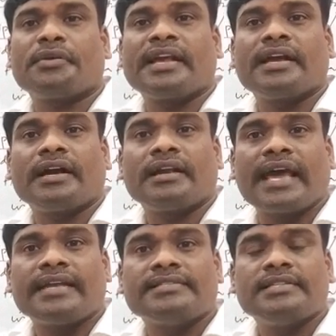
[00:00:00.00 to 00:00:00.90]

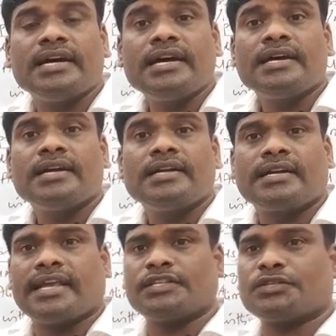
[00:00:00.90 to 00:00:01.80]
recognize the
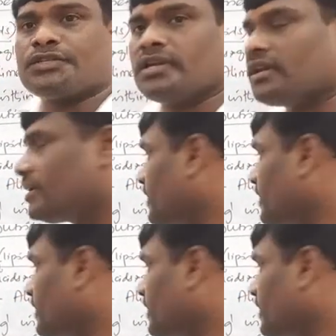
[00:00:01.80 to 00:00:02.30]
taste, children,